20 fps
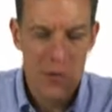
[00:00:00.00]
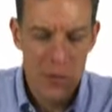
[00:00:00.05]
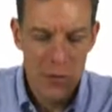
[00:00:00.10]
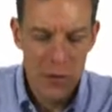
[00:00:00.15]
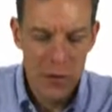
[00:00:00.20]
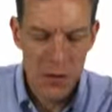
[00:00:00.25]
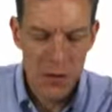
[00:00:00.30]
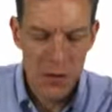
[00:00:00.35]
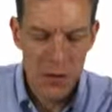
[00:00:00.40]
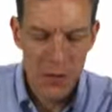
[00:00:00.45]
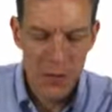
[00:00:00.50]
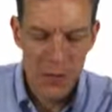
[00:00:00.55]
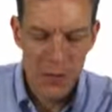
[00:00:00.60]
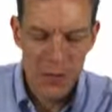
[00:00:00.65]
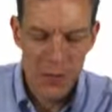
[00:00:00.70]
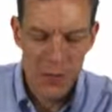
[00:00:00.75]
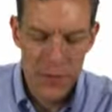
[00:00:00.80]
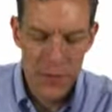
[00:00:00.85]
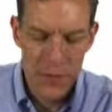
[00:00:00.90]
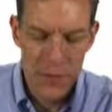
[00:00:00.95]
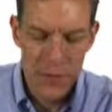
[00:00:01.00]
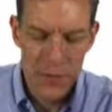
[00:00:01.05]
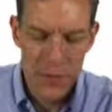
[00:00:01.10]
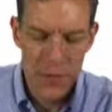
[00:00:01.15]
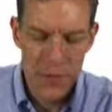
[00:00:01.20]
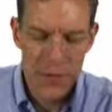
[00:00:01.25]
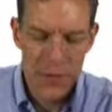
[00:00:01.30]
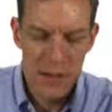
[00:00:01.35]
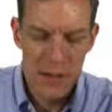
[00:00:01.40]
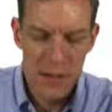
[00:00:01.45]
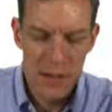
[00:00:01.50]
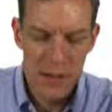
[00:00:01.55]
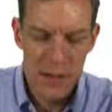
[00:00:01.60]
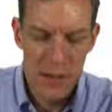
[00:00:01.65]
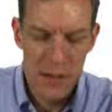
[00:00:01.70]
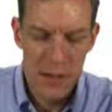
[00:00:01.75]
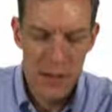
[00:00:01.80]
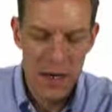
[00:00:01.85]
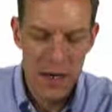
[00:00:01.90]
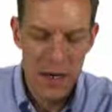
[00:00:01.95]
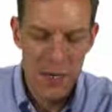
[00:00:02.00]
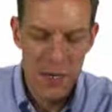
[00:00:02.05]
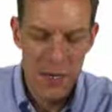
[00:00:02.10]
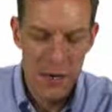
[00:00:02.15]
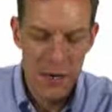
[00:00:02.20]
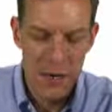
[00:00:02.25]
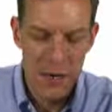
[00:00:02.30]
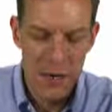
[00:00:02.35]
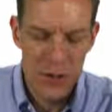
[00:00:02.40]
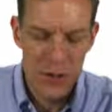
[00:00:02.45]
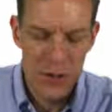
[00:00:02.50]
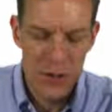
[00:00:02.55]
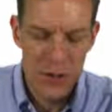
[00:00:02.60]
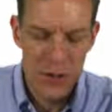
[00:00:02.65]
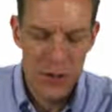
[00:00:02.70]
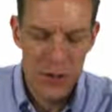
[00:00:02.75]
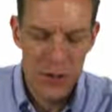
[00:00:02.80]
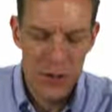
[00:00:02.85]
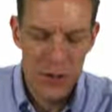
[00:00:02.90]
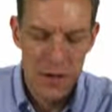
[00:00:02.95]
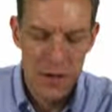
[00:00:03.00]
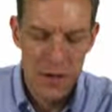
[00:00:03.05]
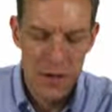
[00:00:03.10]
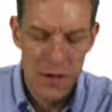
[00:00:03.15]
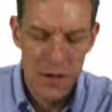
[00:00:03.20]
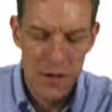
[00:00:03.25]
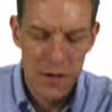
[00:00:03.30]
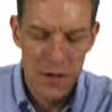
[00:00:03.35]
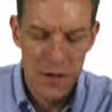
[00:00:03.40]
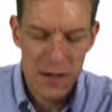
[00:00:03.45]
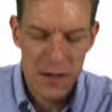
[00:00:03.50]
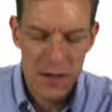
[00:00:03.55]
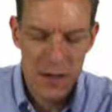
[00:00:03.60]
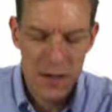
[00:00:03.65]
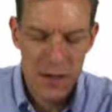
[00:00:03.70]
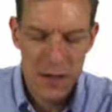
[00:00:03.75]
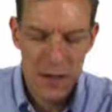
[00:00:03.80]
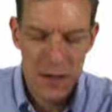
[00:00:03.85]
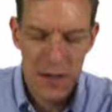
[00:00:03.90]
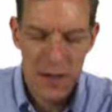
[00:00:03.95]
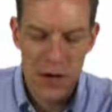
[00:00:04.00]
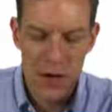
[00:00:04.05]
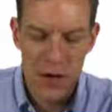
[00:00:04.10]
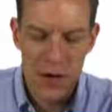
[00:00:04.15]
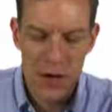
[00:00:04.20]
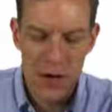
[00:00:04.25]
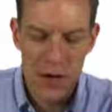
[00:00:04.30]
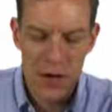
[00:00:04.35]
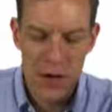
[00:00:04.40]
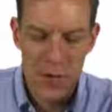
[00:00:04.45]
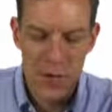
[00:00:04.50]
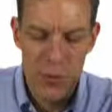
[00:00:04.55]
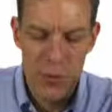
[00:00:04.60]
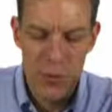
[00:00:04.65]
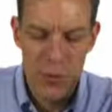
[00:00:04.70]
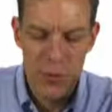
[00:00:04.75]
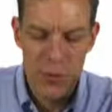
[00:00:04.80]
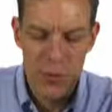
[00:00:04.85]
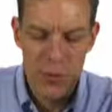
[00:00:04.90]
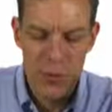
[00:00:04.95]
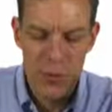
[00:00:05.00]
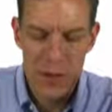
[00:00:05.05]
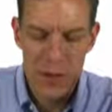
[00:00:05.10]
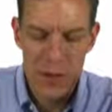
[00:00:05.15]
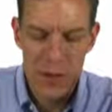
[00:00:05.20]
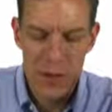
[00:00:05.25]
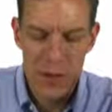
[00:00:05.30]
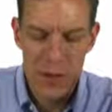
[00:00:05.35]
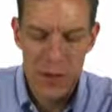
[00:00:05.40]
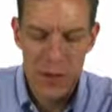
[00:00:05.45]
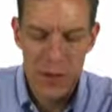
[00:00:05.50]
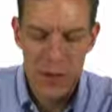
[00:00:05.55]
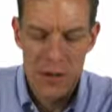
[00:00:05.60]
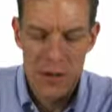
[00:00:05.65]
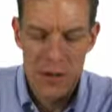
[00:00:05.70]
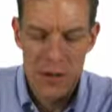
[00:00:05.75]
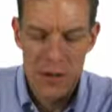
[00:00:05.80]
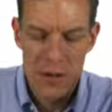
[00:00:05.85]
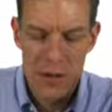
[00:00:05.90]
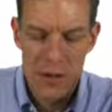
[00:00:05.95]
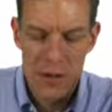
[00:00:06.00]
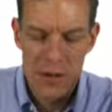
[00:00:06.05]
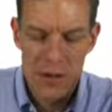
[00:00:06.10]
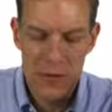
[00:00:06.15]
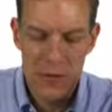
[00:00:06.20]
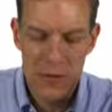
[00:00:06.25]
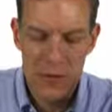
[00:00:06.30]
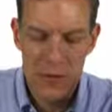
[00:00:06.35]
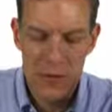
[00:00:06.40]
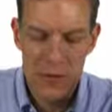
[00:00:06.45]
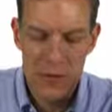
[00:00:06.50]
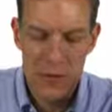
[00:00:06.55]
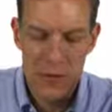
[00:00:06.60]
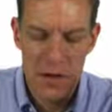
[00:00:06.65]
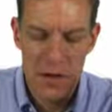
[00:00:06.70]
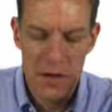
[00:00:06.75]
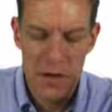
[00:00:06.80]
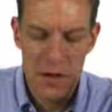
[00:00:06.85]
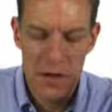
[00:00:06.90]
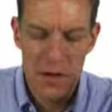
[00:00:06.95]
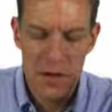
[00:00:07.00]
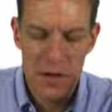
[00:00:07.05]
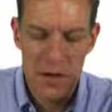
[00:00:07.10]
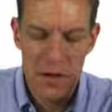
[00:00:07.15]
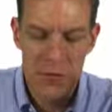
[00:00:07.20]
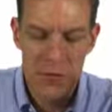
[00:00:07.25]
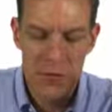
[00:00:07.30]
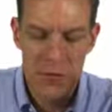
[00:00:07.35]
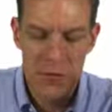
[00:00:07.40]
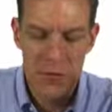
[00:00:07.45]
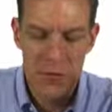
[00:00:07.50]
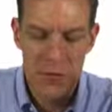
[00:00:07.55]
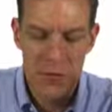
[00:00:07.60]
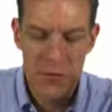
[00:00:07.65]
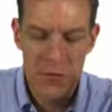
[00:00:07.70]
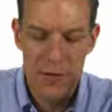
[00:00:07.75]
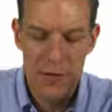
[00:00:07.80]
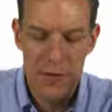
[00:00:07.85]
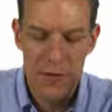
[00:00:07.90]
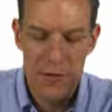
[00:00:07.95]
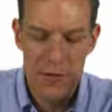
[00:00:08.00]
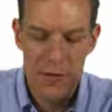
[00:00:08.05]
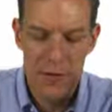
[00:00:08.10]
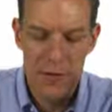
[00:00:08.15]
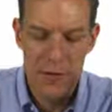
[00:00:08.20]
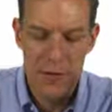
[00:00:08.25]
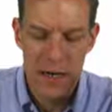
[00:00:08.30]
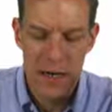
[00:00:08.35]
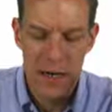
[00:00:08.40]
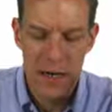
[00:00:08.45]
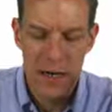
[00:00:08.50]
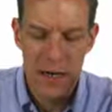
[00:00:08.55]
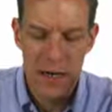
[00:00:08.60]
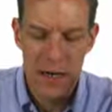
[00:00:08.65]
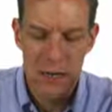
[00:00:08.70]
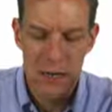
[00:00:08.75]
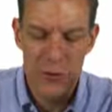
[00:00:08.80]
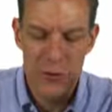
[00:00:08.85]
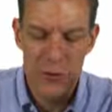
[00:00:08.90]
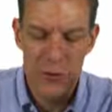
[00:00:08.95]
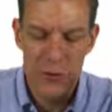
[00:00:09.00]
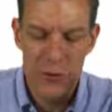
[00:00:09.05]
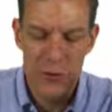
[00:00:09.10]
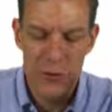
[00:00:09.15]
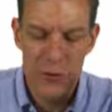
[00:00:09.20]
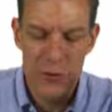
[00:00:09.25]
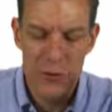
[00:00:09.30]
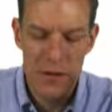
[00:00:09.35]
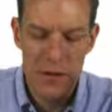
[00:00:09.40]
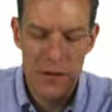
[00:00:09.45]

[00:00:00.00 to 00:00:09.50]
Well, if given that this is a concave function, x star is the point at which this derivative is exactly equal to c.